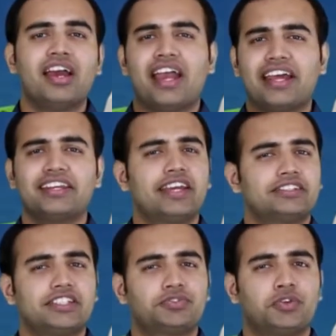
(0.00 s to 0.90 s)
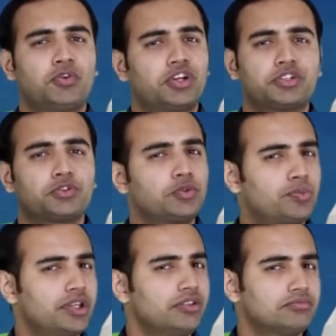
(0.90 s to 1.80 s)
Any guesses for what it could
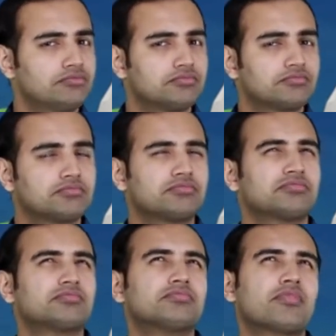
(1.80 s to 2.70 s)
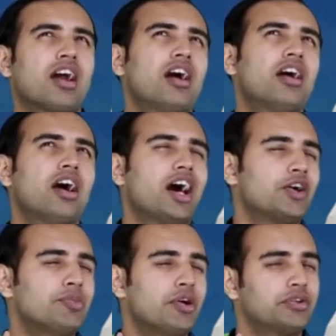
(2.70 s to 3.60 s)
be? How
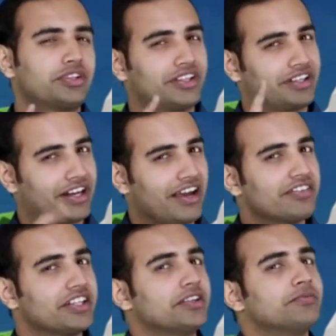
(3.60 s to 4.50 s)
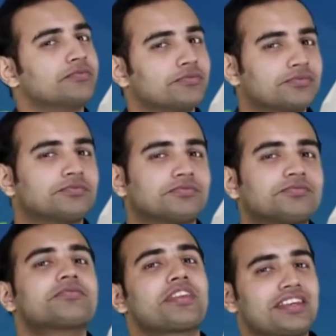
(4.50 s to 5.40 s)
about gravity?
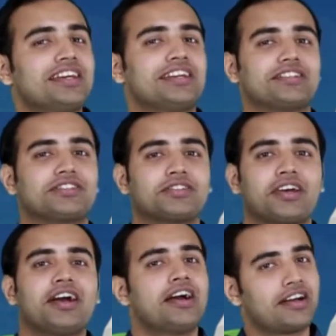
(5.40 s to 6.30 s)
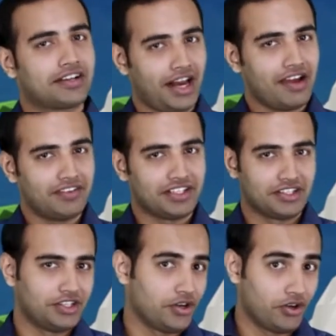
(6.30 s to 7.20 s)
Yes,
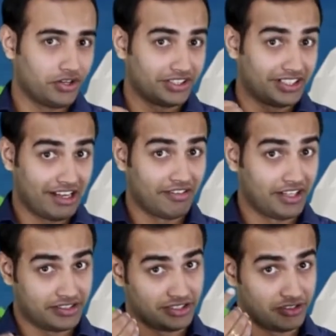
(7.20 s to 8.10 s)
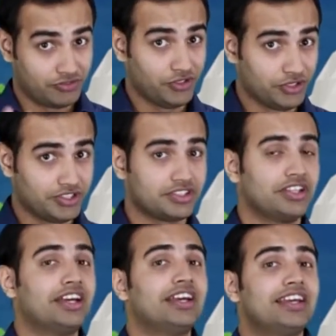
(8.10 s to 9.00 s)
gravity or the gravitational force
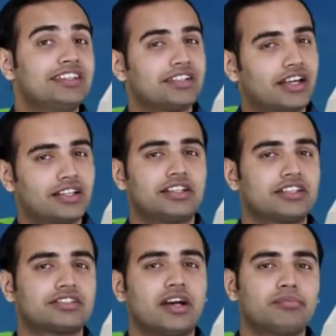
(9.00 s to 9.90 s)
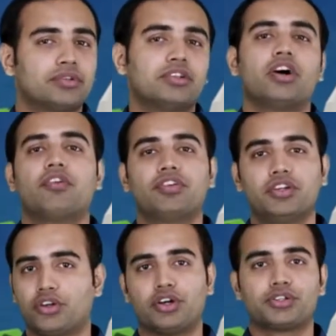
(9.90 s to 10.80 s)
is another example of a
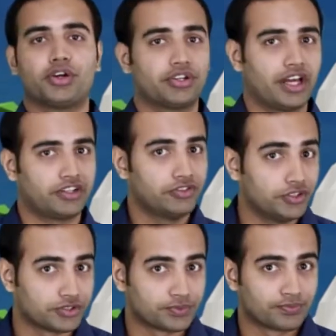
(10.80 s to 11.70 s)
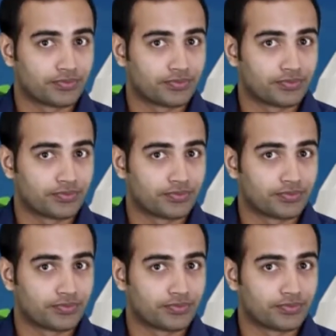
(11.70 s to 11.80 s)
non-contact force.